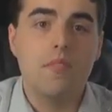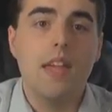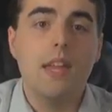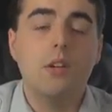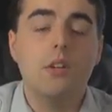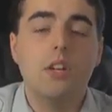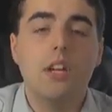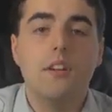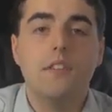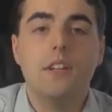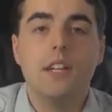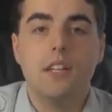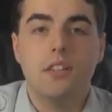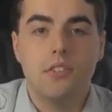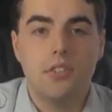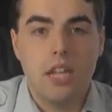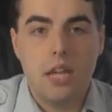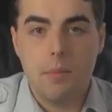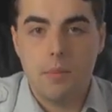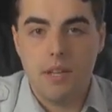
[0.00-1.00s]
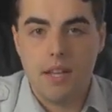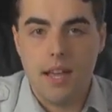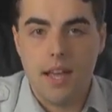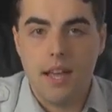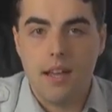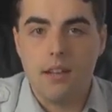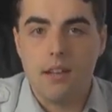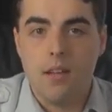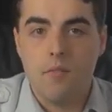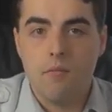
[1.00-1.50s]
they don't even examine
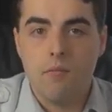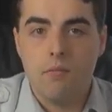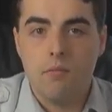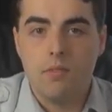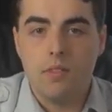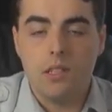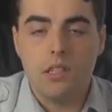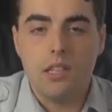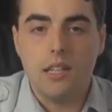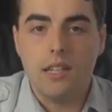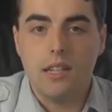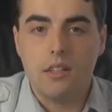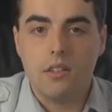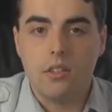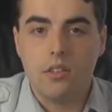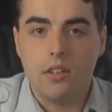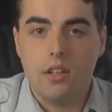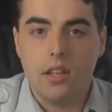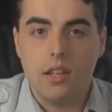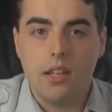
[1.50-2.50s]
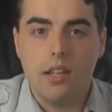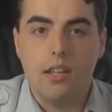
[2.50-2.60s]
that. Linked